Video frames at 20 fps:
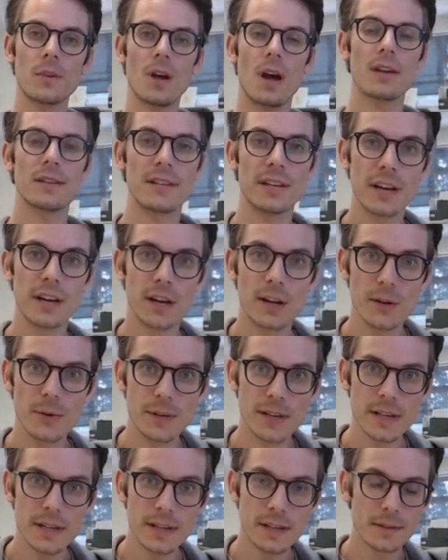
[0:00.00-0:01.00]
us
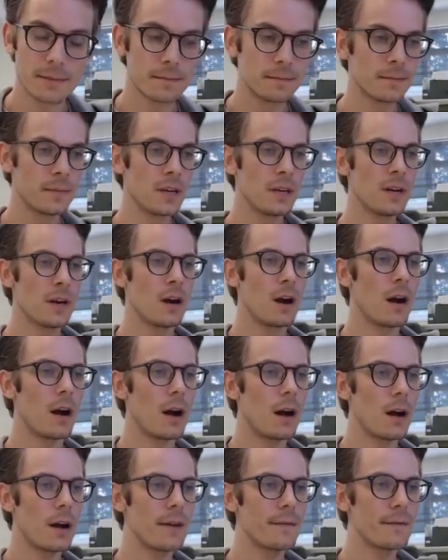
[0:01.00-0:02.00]
included,
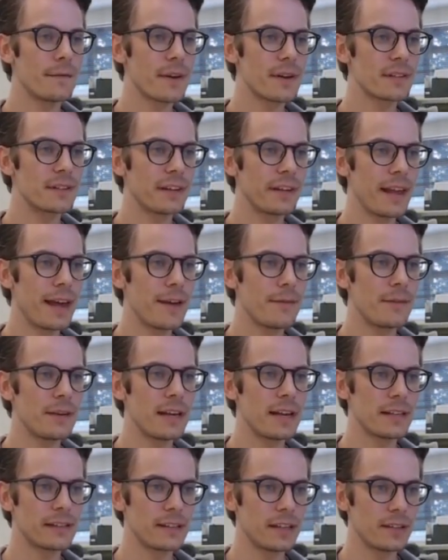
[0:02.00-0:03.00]
are investing
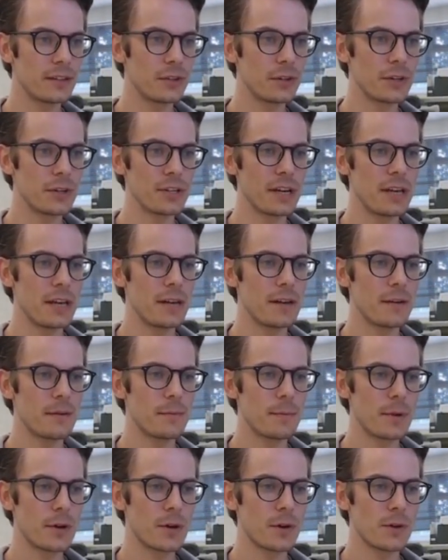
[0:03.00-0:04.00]
heavily in technology
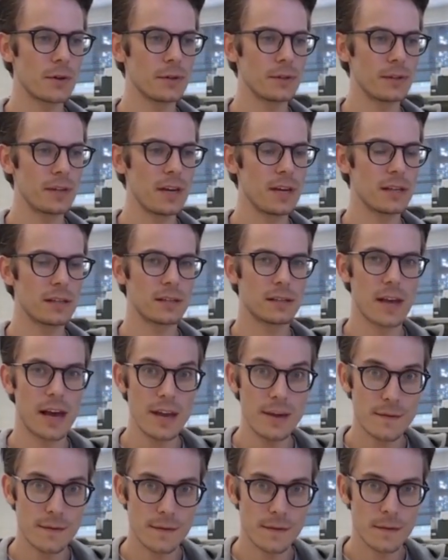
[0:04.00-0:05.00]
because it's
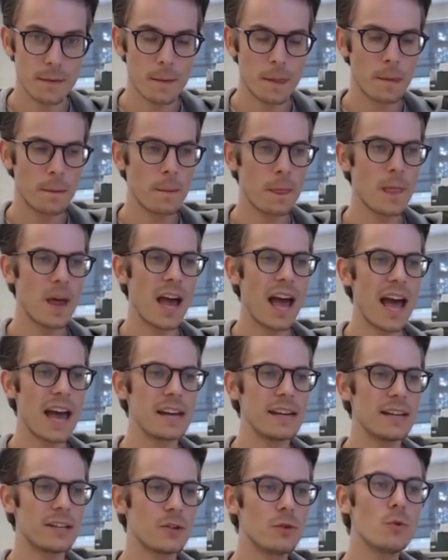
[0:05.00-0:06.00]
safe
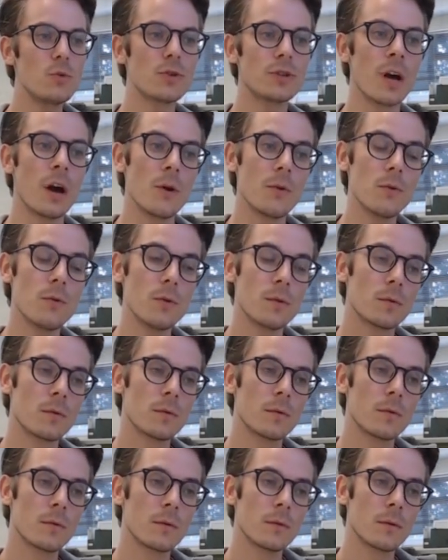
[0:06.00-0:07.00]
and it's also
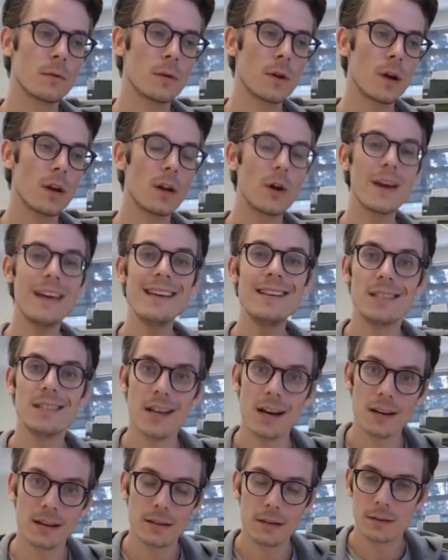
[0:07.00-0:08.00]
a lot
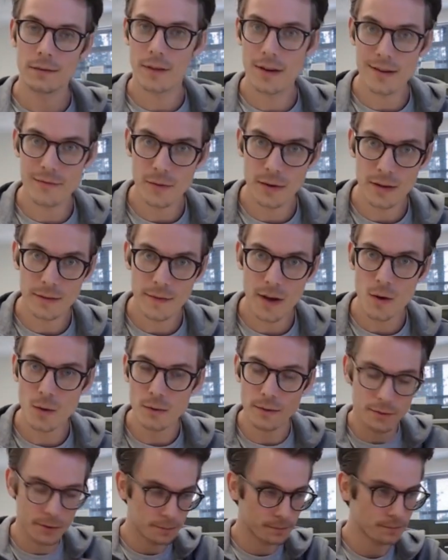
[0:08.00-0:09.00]
easier for everyone
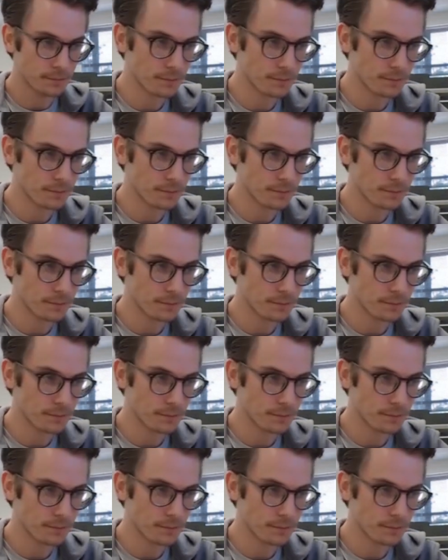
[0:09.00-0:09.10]
involved.